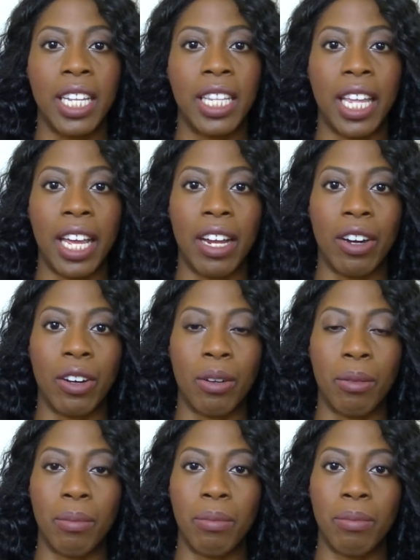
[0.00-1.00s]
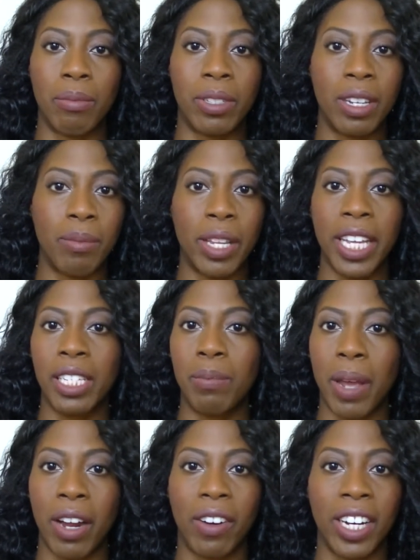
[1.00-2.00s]
their siblings,
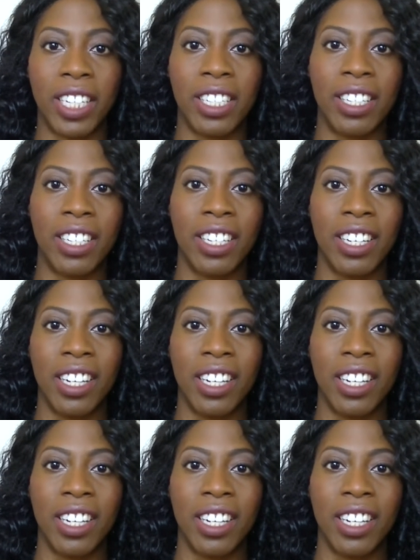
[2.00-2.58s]
parents,